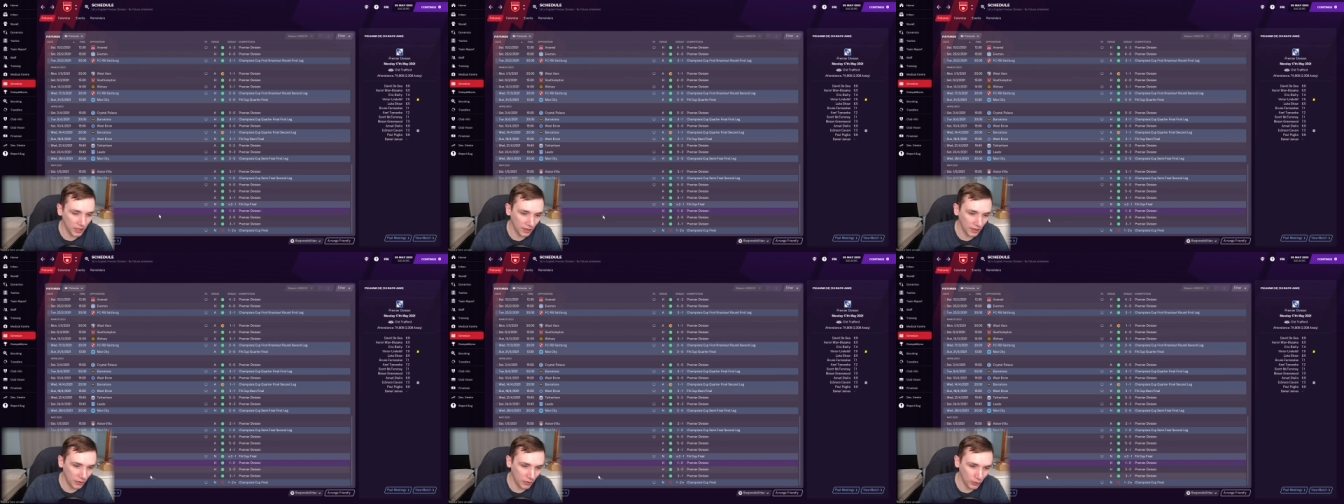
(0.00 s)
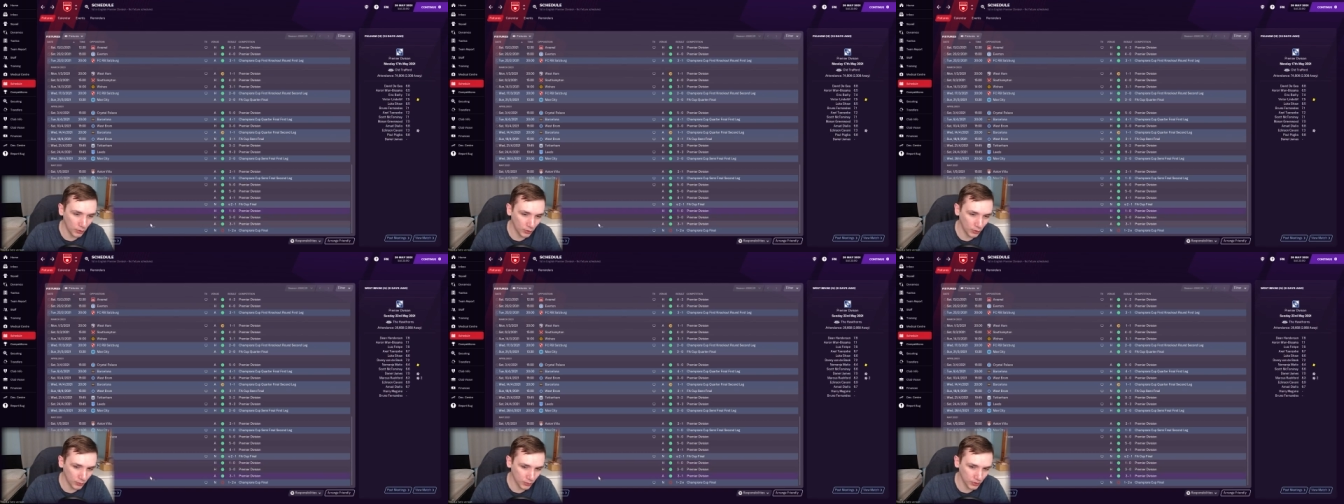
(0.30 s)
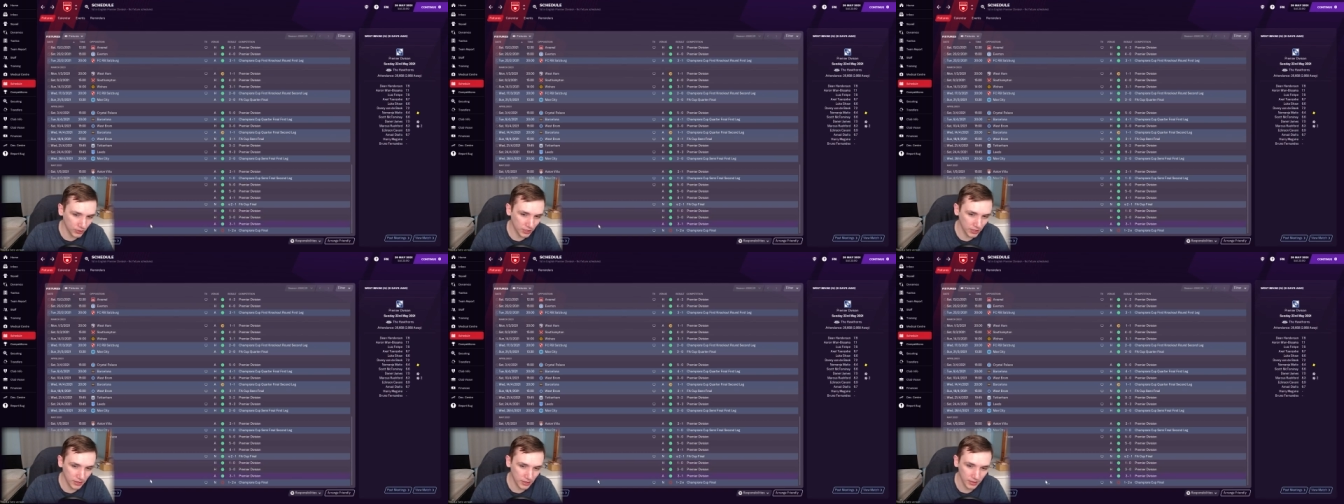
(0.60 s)
I thought it
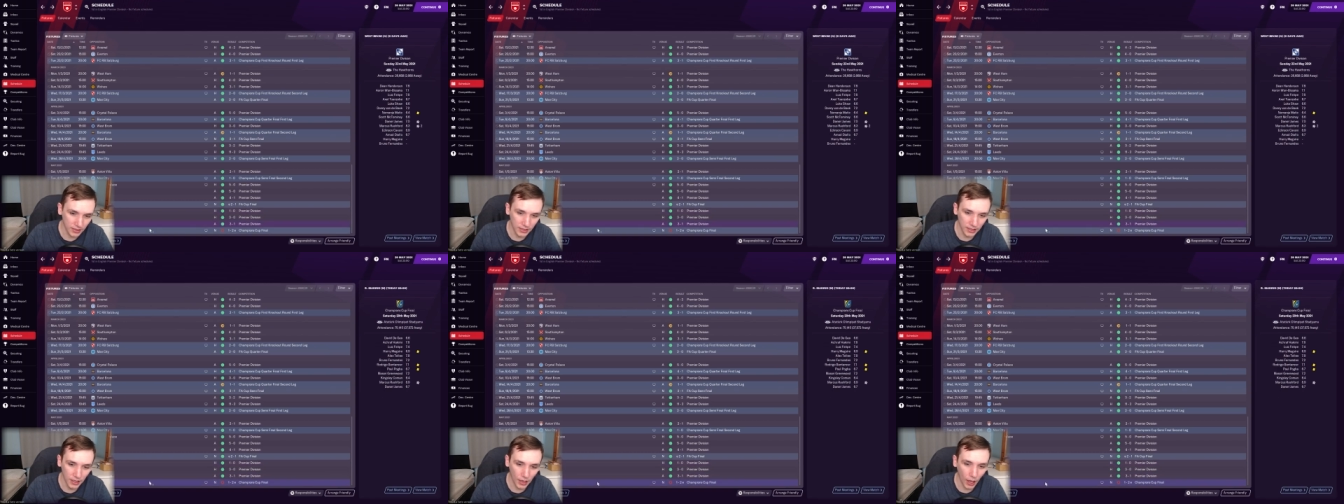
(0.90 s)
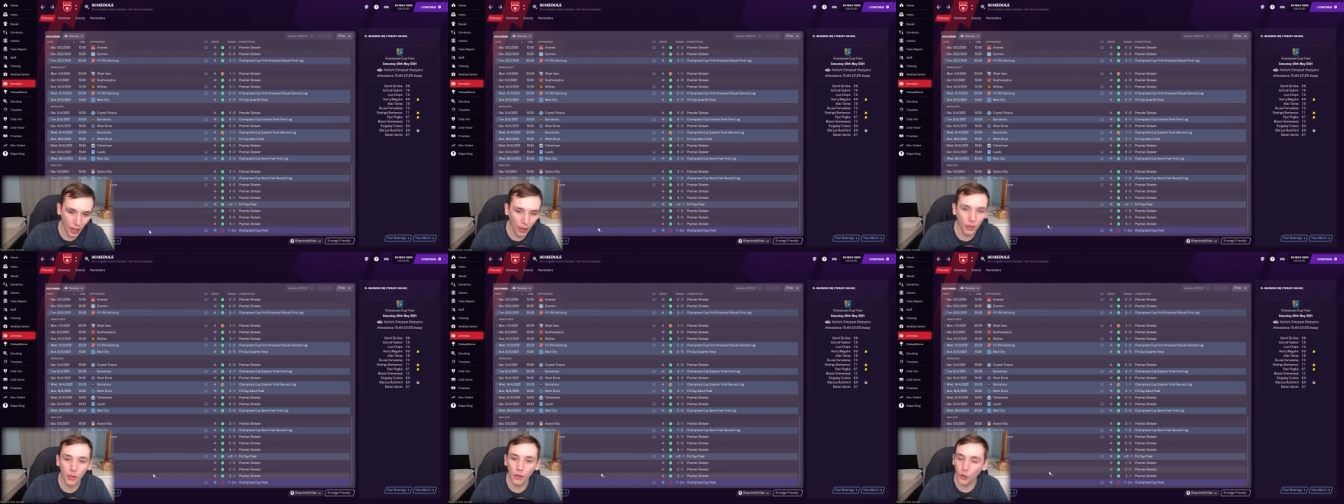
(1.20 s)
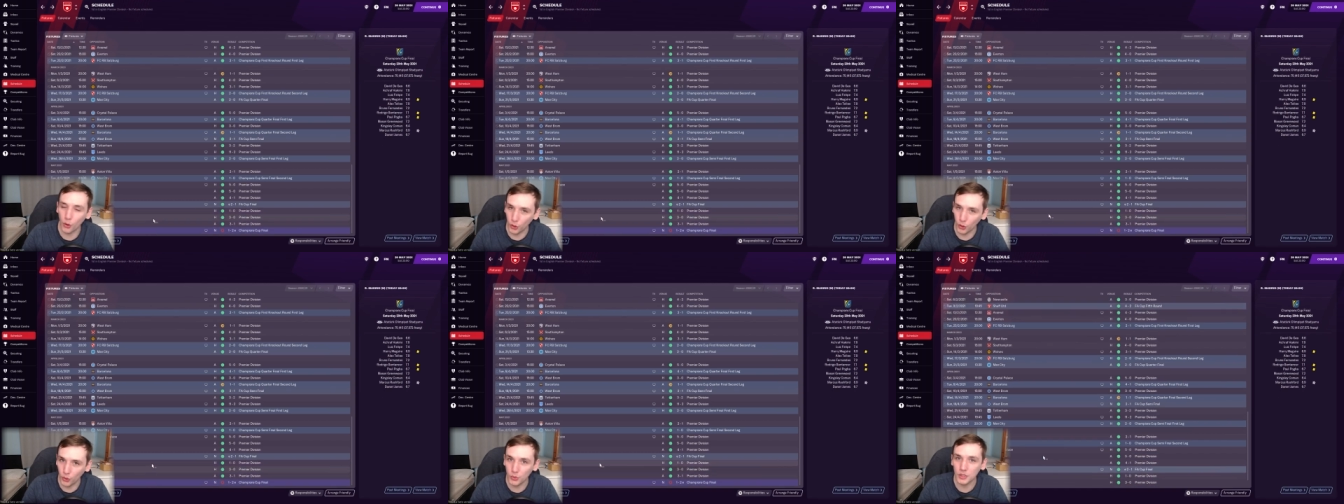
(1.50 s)
was I
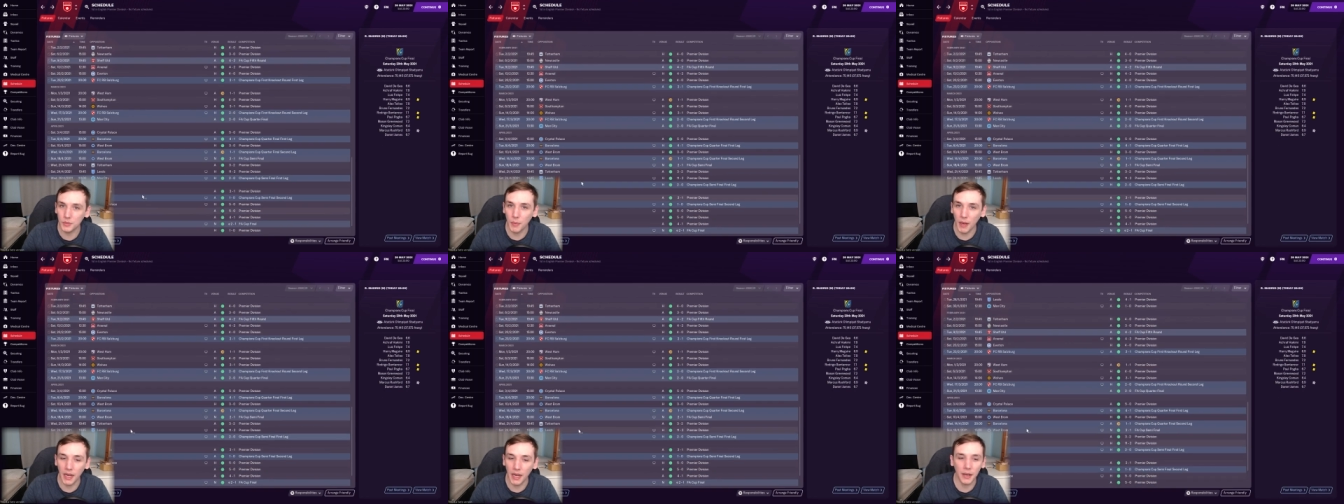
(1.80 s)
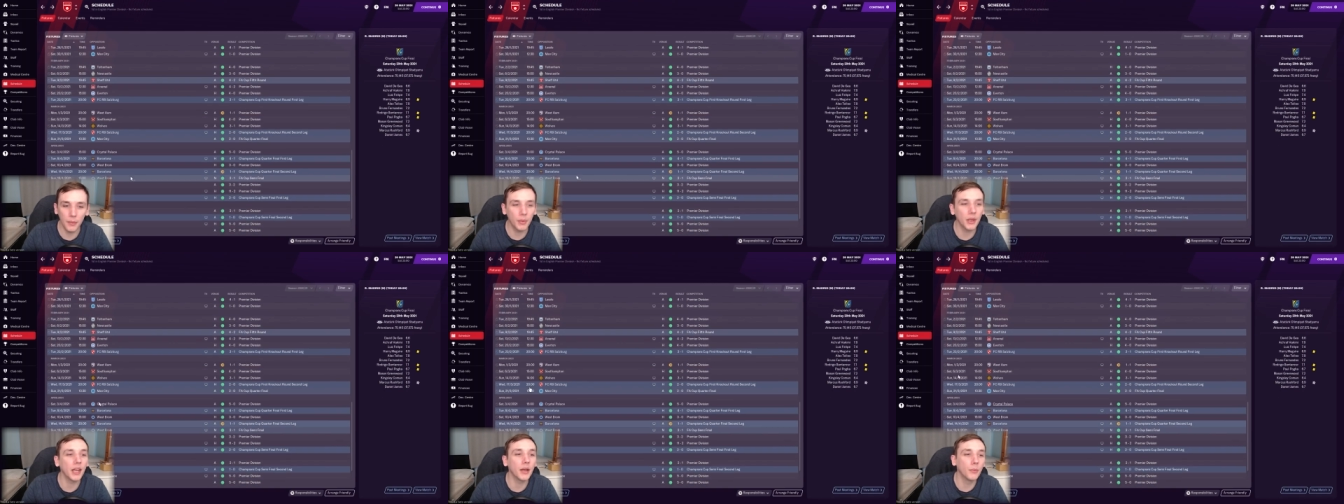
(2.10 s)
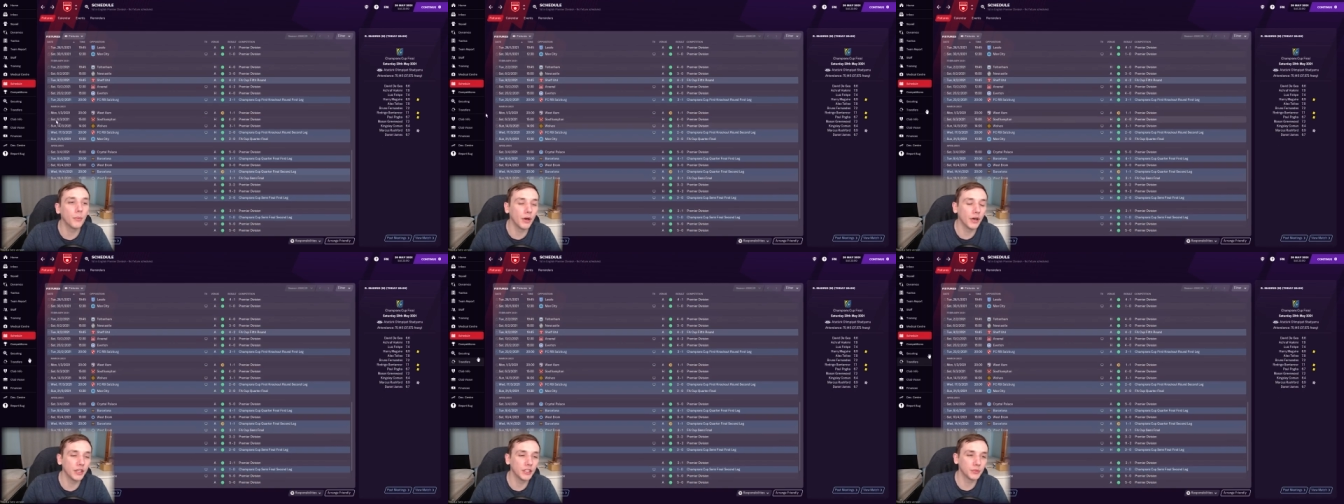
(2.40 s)
thought it was meant to be,
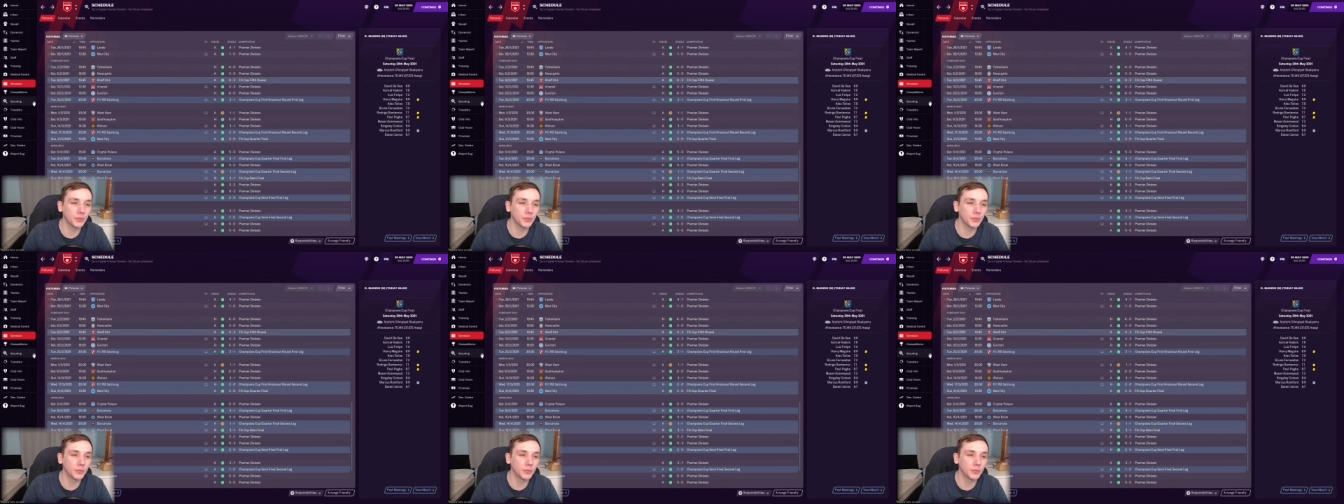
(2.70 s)
boys,